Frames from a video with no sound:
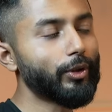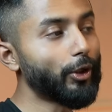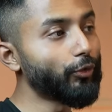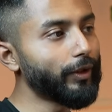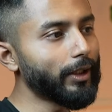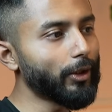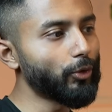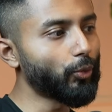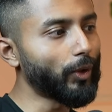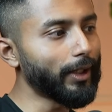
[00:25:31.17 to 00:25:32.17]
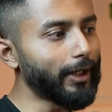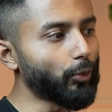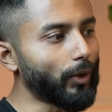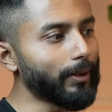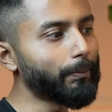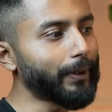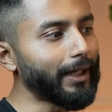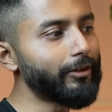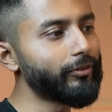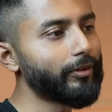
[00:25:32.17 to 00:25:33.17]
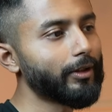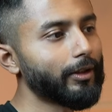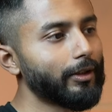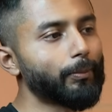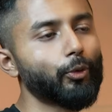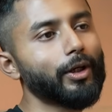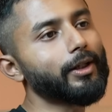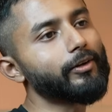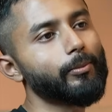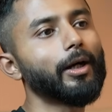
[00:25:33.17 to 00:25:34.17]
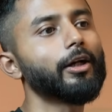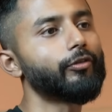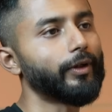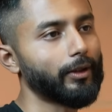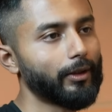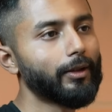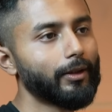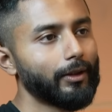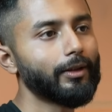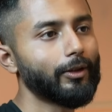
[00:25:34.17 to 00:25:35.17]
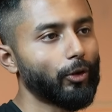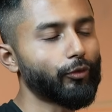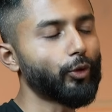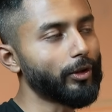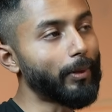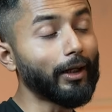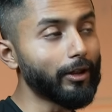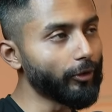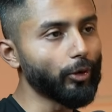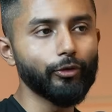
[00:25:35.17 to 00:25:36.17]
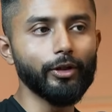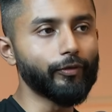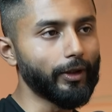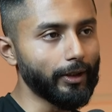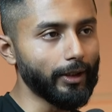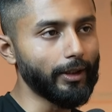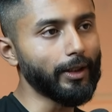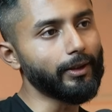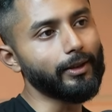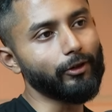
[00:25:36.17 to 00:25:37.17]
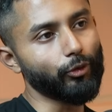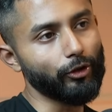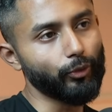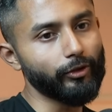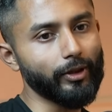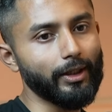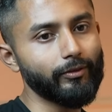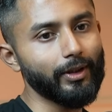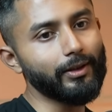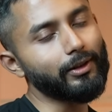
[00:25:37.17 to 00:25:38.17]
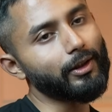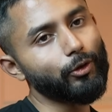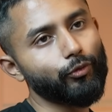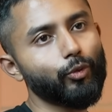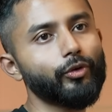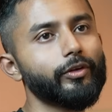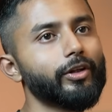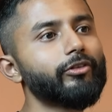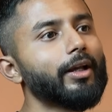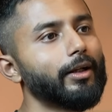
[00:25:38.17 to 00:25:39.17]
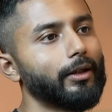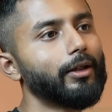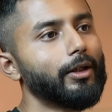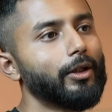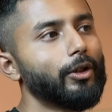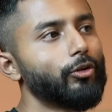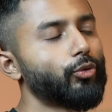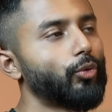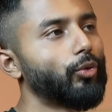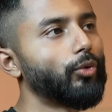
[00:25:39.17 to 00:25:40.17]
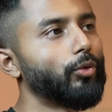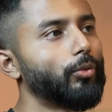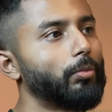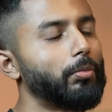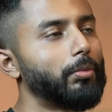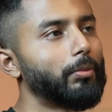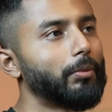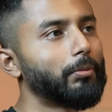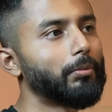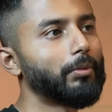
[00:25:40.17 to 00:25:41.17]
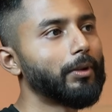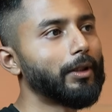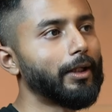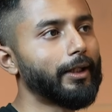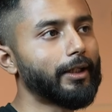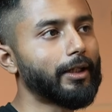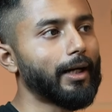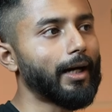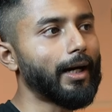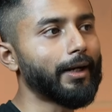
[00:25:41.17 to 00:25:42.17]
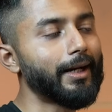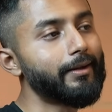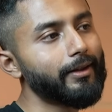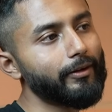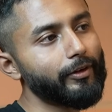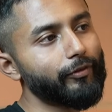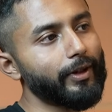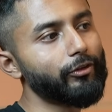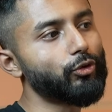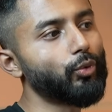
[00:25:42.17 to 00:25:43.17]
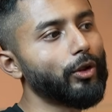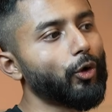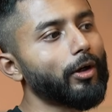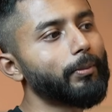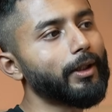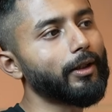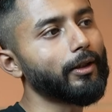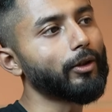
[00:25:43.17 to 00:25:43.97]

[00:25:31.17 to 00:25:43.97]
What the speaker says: need to figure out at what price the product has a market fit. Of course, the markets are also different in India. I think that's also a challenge. And the third, of course, is the channel. So like our entry level fans do a lot better